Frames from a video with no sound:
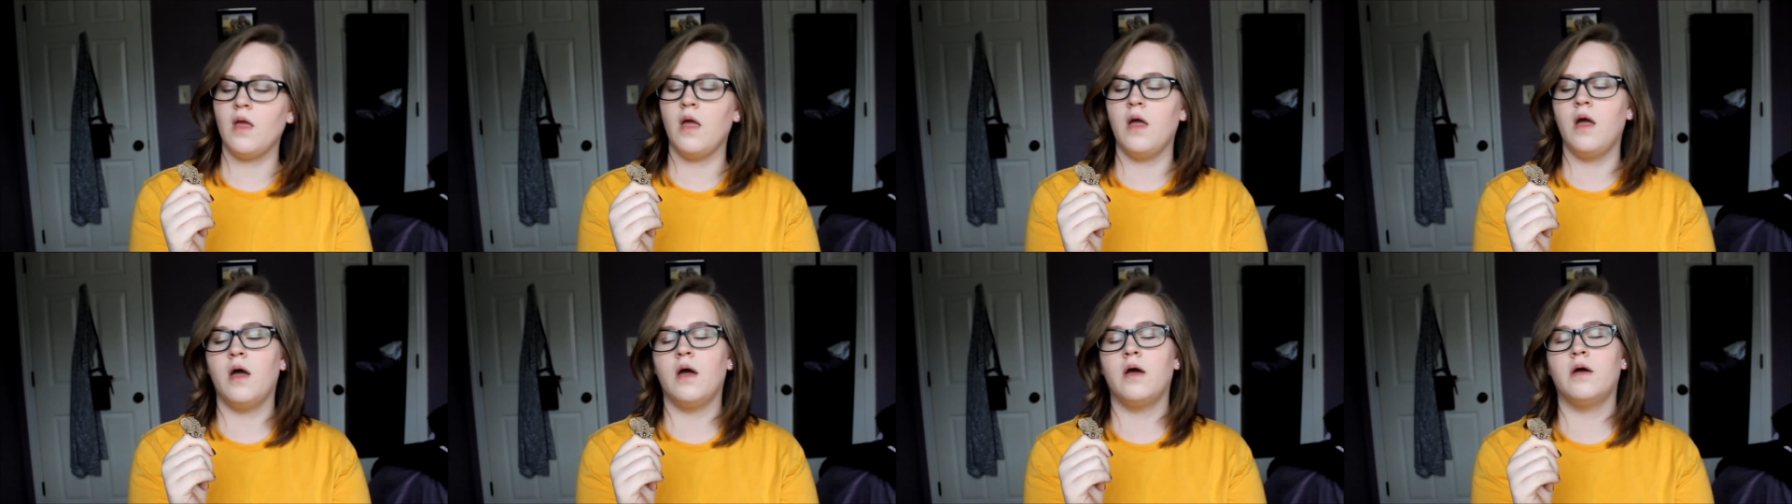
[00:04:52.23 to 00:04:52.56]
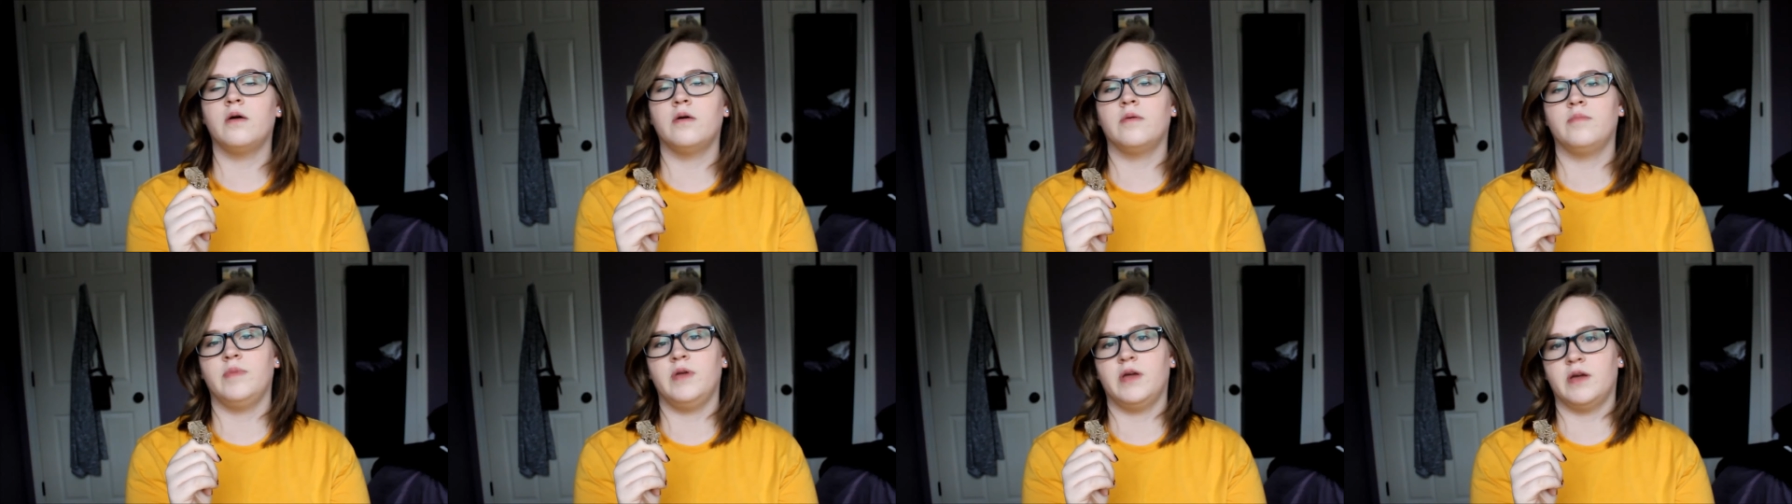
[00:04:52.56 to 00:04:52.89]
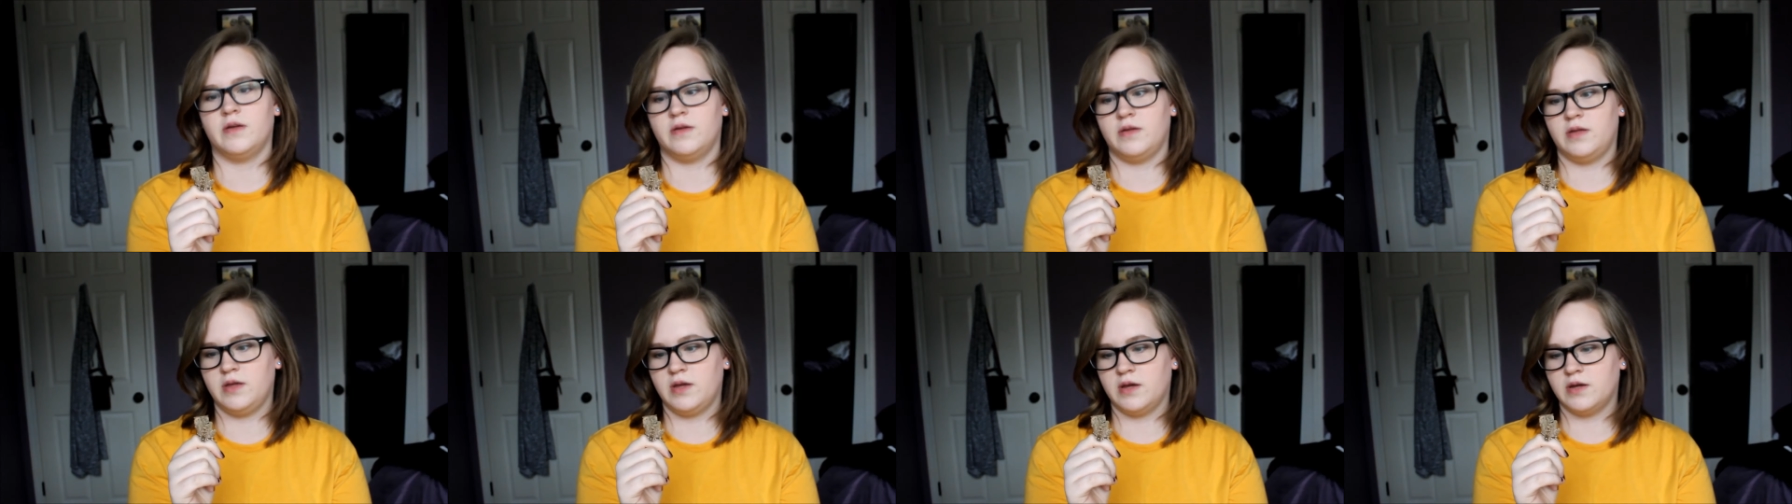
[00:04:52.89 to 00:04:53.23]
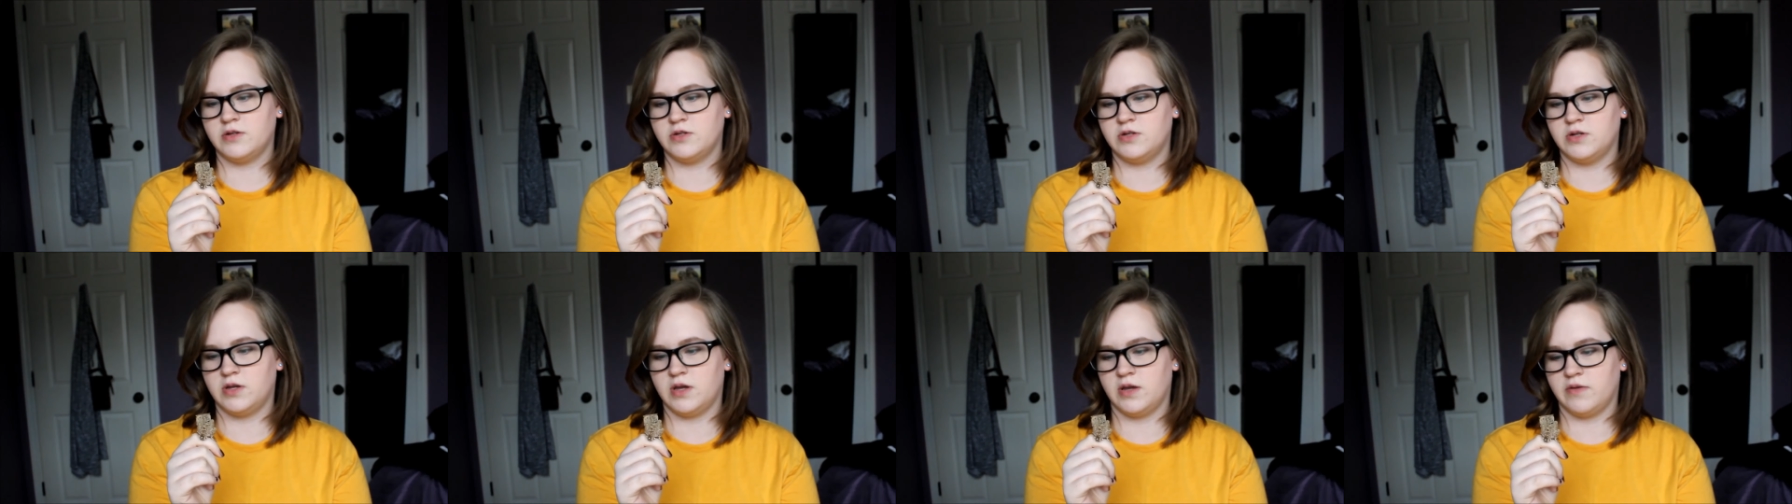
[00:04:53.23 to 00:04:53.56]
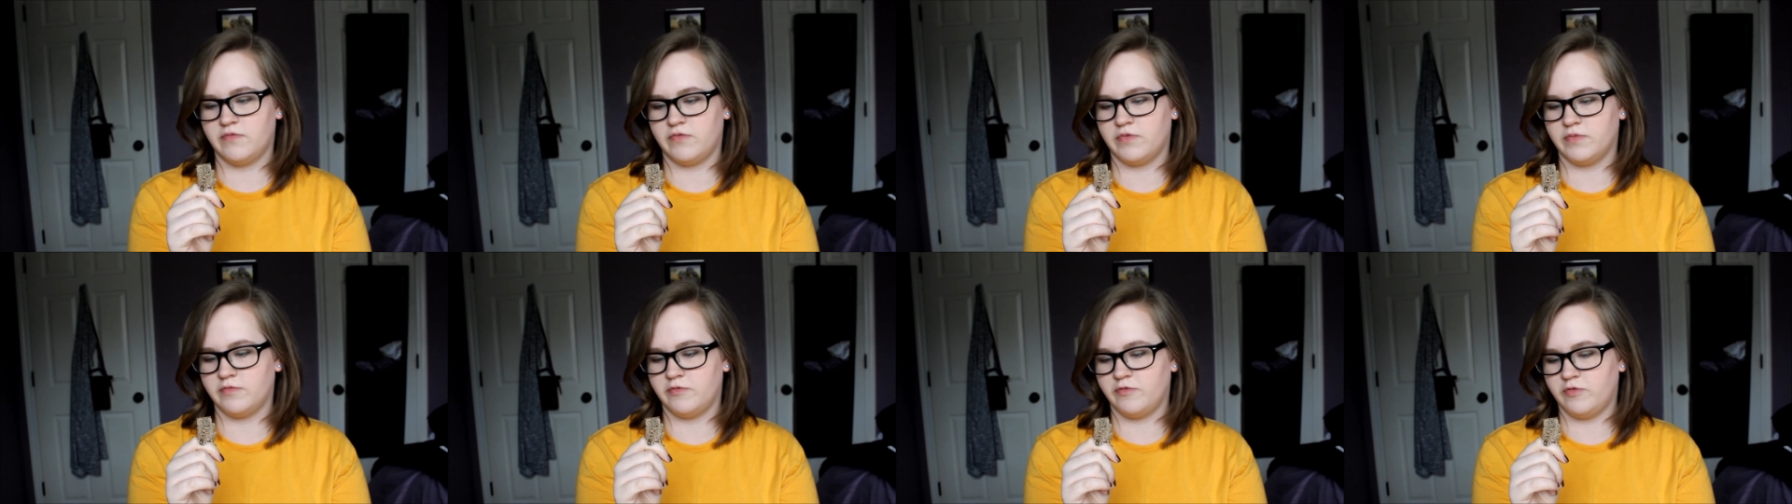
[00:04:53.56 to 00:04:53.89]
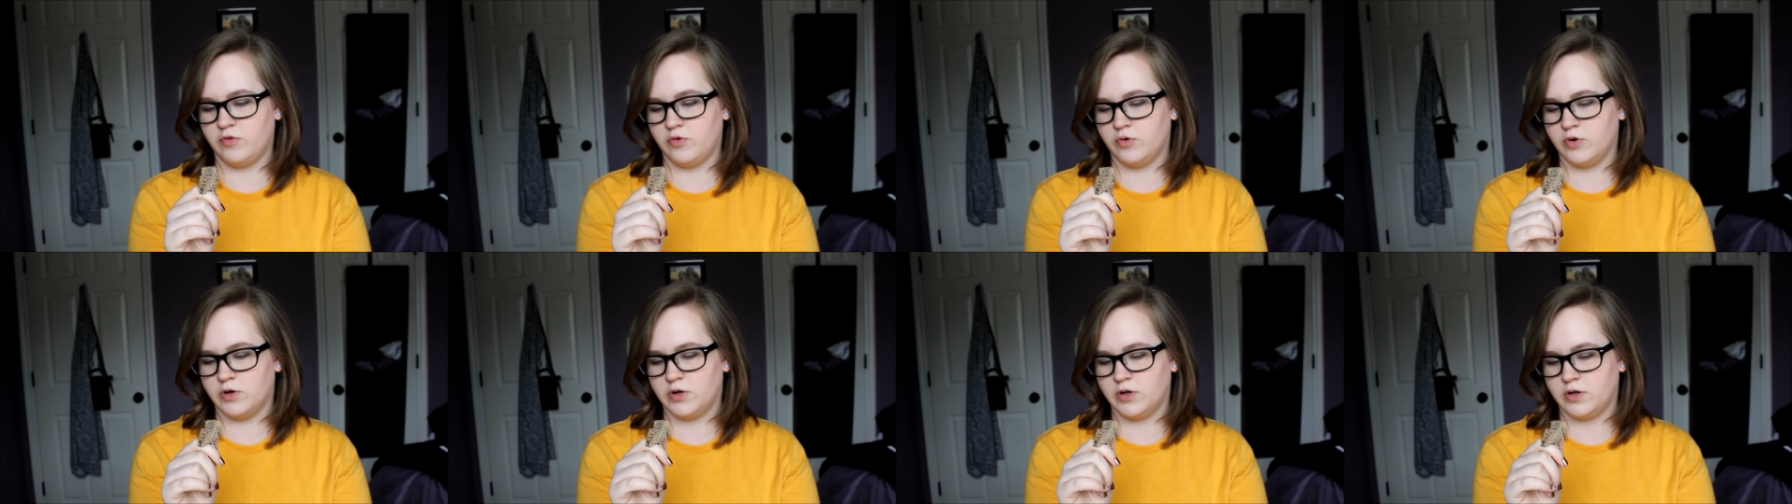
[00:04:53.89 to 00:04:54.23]
Yeah, he actually came from
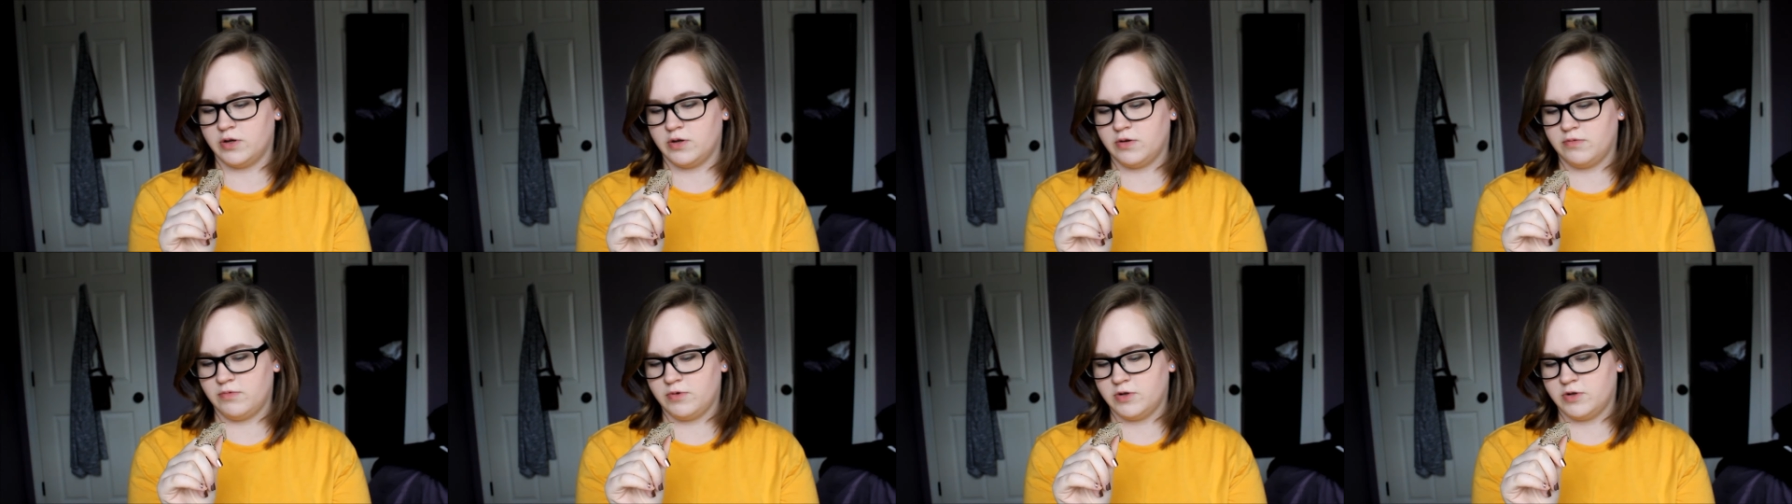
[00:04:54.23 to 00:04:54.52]
Florida,